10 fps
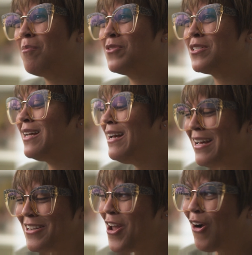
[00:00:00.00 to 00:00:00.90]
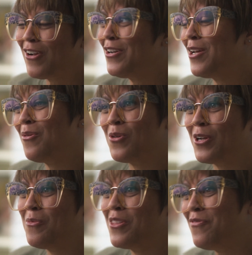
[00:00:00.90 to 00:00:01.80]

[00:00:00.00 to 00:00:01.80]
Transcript: I'm just not good at working with